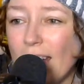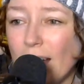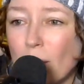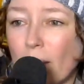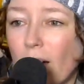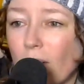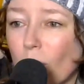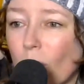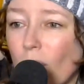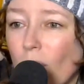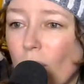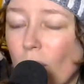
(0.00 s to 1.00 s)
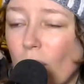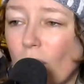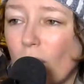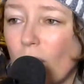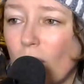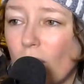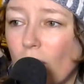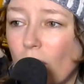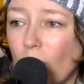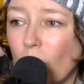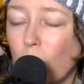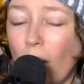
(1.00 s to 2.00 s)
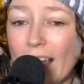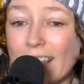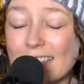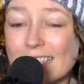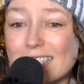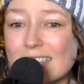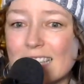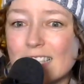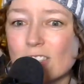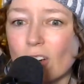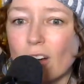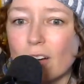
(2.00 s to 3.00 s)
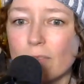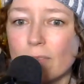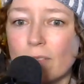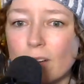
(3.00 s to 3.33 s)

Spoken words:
about why these things are